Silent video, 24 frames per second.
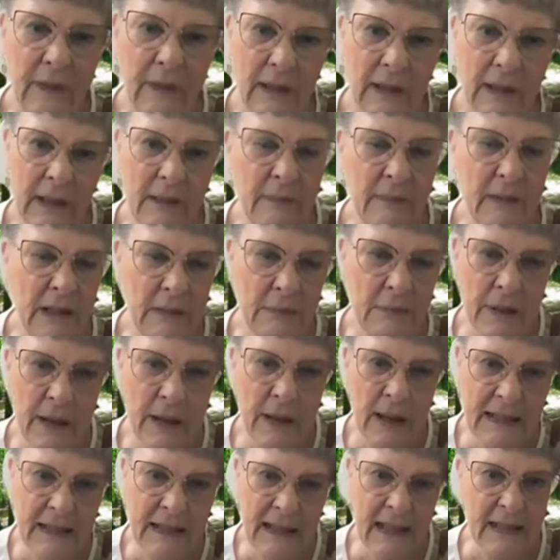And I mean, a
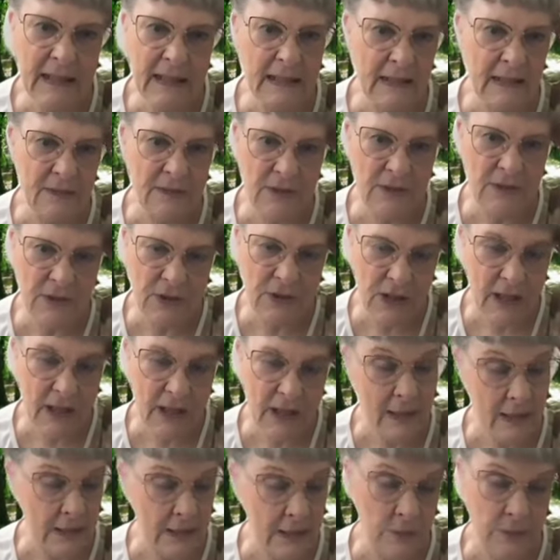podcast gives you a
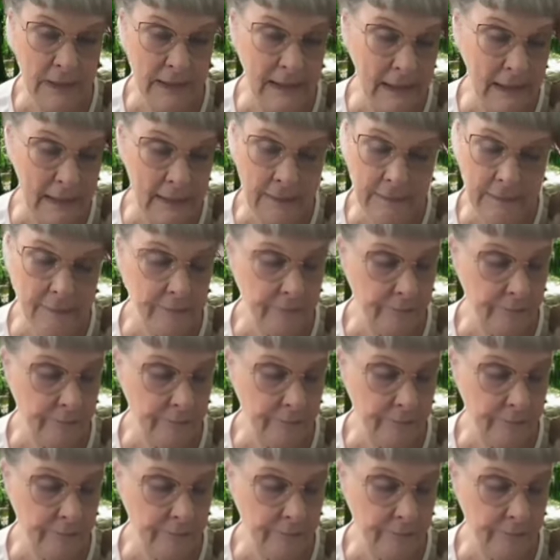chance to read it.